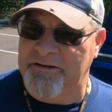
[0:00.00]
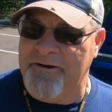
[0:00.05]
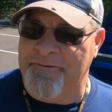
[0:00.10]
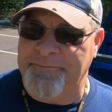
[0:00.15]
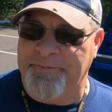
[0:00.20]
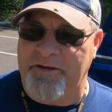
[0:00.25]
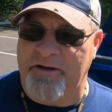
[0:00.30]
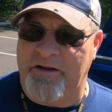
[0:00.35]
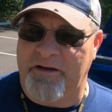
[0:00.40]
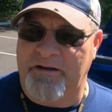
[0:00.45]

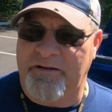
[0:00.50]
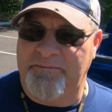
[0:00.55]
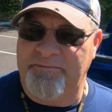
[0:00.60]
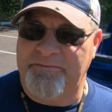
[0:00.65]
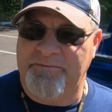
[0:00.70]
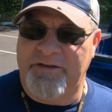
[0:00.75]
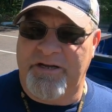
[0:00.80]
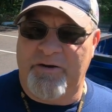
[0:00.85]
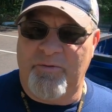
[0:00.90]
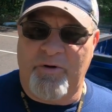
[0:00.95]

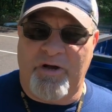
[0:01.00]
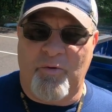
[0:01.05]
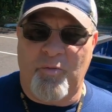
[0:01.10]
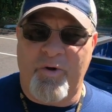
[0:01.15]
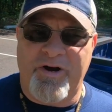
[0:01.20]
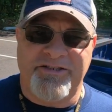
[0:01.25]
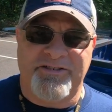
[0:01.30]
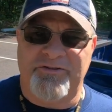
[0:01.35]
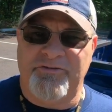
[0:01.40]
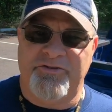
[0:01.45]

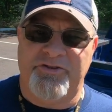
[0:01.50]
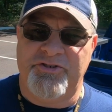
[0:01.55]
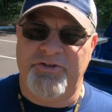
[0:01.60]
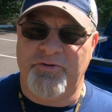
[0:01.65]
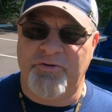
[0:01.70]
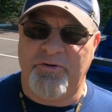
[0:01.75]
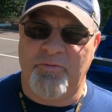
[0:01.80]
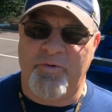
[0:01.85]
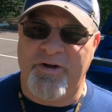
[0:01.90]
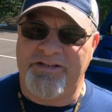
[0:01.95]
Western
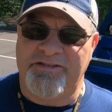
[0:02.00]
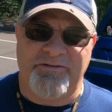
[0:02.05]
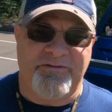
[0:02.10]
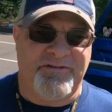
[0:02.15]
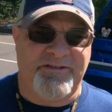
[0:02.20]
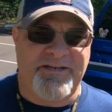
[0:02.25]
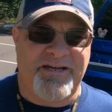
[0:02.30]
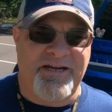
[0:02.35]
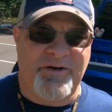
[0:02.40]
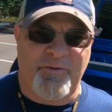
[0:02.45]
Shore
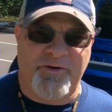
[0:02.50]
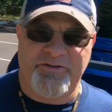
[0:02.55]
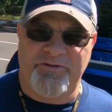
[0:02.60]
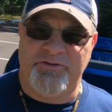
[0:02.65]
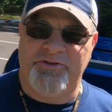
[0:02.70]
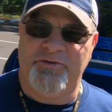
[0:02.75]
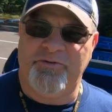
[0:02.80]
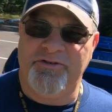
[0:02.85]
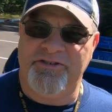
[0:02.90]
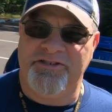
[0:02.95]

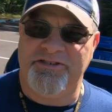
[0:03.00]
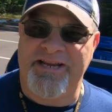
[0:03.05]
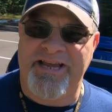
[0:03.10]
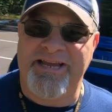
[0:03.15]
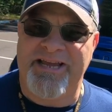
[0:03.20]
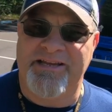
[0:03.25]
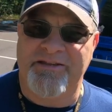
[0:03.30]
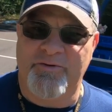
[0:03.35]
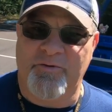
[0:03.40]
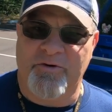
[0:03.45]

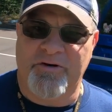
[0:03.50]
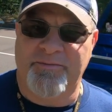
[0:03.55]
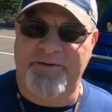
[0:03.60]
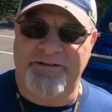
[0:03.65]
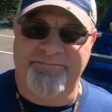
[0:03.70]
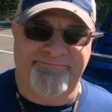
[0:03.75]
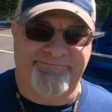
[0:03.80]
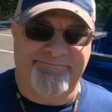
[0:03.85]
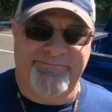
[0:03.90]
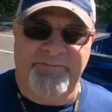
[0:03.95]
snakehead tournament.
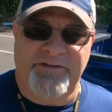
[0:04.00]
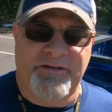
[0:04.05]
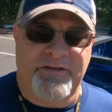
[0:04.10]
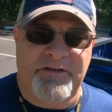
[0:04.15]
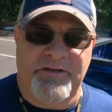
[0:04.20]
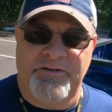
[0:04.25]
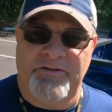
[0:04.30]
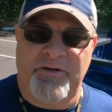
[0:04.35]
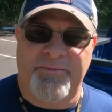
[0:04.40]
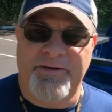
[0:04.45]

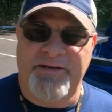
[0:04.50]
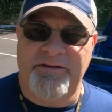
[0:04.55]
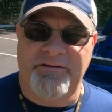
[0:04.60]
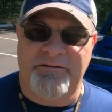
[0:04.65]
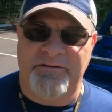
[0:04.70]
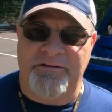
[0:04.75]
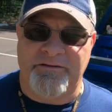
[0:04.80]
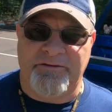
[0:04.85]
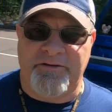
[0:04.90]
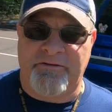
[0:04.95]
So, I mean,
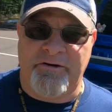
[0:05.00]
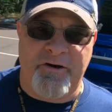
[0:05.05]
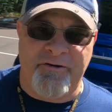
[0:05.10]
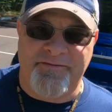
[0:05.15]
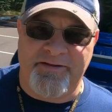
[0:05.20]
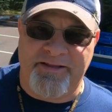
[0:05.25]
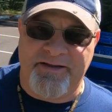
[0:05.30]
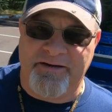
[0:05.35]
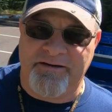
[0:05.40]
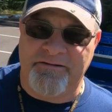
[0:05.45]
they're
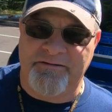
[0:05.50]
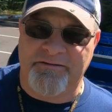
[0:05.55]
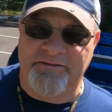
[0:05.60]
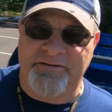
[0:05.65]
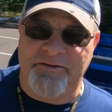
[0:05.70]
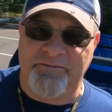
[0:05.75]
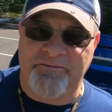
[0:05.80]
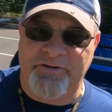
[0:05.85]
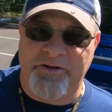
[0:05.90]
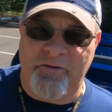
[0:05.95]
over there.
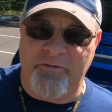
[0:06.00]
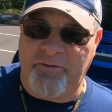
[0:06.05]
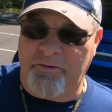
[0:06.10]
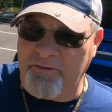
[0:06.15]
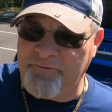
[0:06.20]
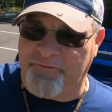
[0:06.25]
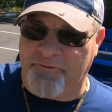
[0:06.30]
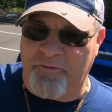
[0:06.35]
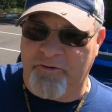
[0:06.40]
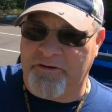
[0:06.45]
So go look
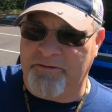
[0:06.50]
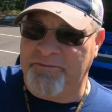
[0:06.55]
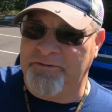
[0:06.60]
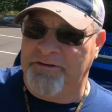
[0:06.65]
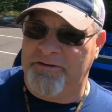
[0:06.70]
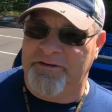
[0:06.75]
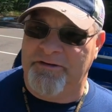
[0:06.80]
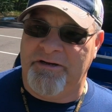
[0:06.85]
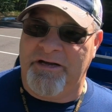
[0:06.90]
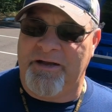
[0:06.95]
for them.
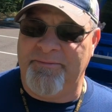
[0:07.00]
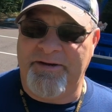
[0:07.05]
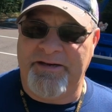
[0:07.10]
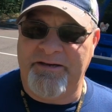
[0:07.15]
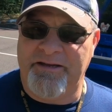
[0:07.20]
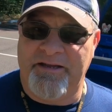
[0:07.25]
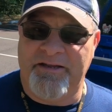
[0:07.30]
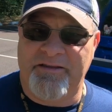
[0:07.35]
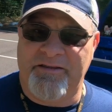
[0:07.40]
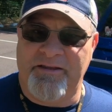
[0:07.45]
I
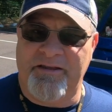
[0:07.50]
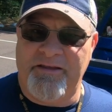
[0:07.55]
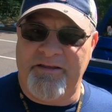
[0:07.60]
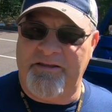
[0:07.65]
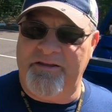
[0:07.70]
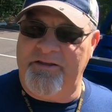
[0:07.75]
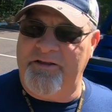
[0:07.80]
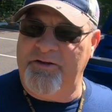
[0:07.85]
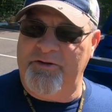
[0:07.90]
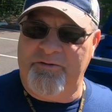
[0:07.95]
mean,
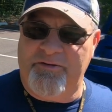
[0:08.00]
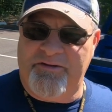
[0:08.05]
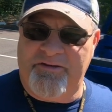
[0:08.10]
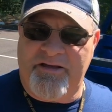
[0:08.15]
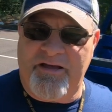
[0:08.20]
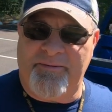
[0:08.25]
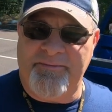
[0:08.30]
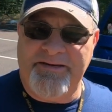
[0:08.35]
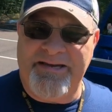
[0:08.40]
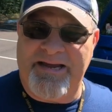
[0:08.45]
you know,
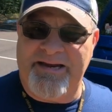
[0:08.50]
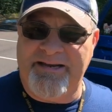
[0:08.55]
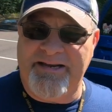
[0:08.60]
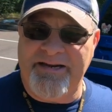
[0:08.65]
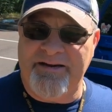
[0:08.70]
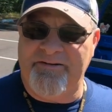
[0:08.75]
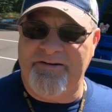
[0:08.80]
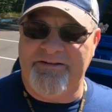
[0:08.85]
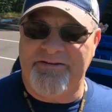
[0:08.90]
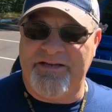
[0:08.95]
coming down
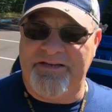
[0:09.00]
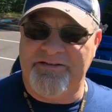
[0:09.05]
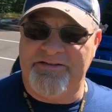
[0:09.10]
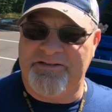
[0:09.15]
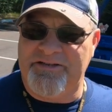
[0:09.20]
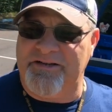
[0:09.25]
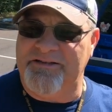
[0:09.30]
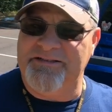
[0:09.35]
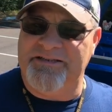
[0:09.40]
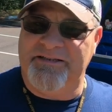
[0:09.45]
here, it
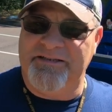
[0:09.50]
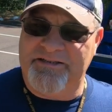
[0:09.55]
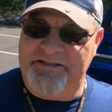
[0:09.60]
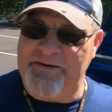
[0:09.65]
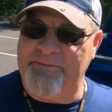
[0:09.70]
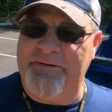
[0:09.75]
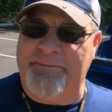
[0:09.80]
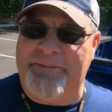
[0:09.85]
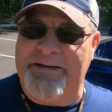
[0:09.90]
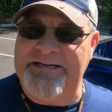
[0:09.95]
sucks that
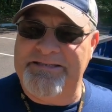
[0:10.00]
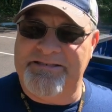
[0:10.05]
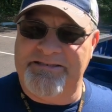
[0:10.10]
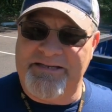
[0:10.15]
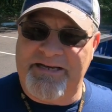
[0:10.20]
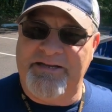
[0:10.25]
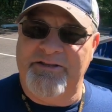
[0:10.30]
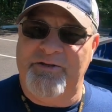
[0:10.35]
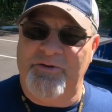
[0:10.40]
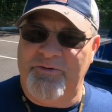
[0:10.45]
some of the places
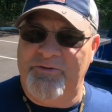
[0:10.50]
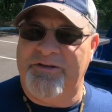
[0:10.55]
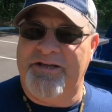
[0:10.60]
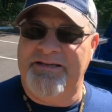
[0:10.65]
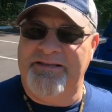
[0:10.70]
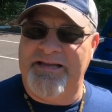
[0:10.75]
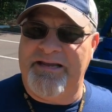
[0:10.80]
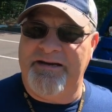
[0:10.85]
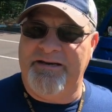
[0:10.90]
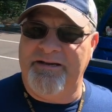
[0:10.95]
that I do
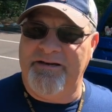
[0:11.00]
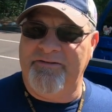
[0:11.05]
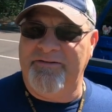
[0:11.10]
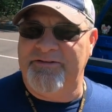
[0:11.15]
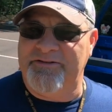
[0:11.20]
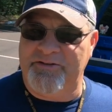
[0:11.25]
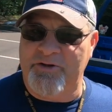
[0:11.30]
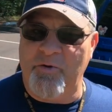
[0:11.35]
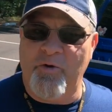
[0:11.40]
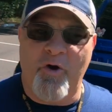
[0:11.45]
like down here,
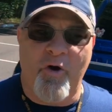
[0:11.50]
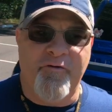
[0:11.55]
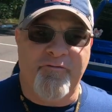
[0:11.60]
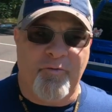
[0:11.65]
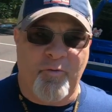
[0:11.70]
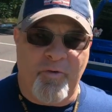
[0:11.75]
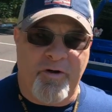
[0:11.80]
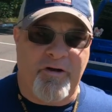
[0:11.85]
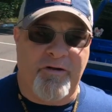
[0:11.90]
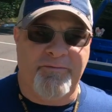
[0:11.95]
it's so
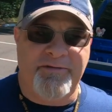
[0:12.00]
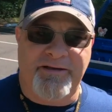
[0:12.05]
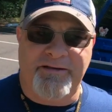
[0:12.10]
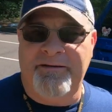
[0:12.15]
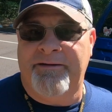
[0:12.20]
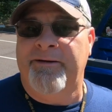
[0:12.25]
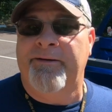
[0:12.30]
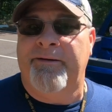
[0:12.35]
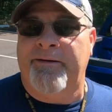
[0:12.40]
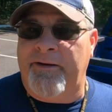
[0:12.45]
overwhelmed that
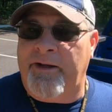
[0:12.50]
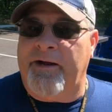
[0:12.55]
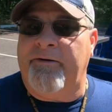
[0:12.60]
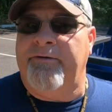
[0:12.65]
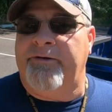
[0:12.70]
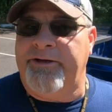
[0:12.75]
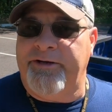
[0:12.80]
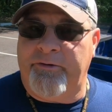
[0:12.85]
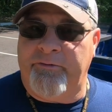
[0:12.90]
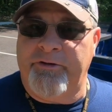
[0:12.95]
I
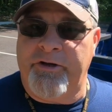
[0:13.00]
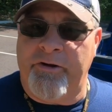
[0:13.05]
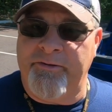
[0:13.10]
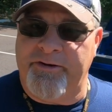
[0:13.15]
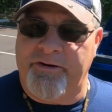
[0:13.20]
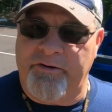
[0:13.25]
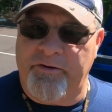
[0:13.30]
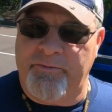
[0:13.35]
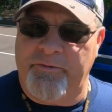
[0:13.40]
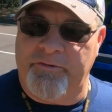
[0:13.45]
really don't go
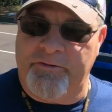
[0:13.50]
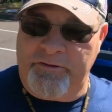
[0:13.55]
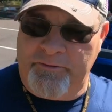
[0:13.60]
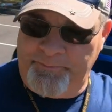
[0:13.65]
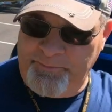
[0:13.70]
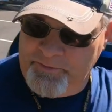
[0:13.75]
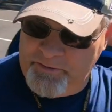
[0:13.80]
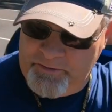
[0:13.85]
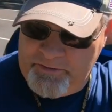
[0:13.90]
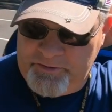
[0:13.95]
there no more.
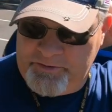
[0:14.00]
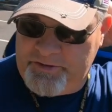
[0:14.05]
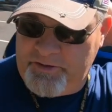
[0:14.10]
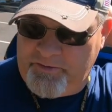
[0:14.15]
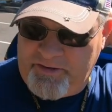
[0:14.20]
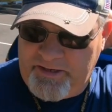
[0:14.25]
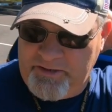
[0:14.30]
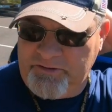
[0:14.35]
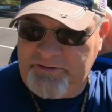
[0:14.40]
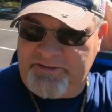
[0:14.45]
So
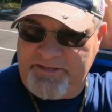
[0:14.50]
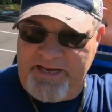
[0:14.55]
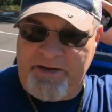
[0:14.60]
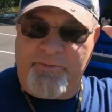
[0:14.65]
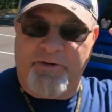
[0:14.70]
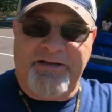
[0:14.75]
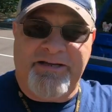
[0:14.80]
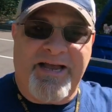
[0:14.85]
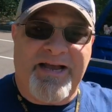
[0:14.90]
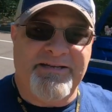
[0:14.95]
I understand
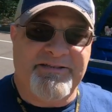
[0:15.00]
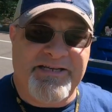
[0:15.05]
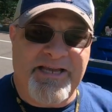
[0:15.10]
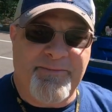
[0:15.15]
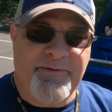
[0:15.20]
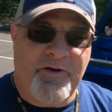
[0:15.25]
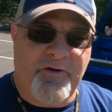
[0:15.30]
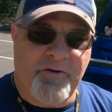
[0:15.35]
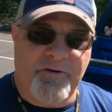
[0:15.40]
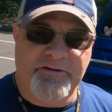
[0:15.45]
when the guys gave
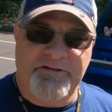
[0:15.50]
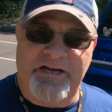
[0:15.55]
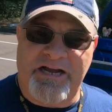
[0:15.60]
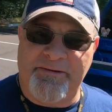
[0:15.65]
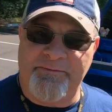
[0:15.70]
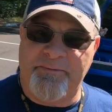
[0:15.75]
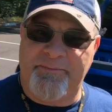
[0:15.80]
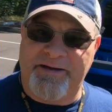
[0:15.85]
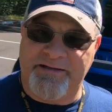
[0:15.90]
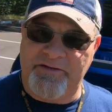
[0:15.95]
me a hard
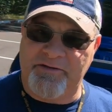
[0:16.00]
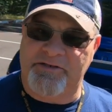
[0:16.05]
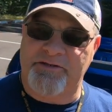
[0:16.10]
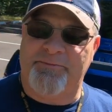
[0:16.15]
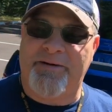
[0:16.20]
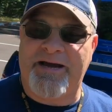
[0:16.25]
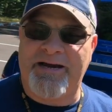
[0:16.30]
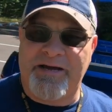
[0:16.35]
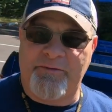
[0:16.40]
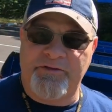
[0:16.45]
time about the
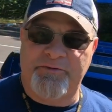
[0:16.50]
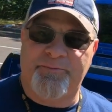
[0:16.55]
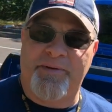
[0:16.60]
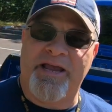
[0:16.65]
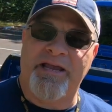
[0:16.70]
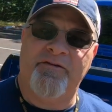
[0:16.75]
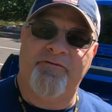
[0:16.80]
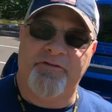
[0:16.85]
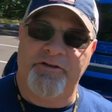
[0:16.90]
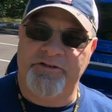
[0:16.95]
spot I was
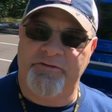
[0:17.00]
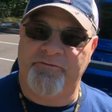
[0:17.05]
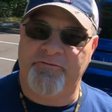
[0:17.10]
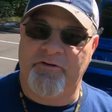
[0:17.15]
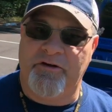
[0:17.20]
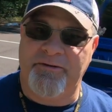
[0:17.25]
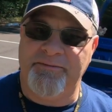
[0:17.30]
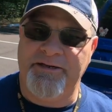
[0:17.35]
bank fishing from.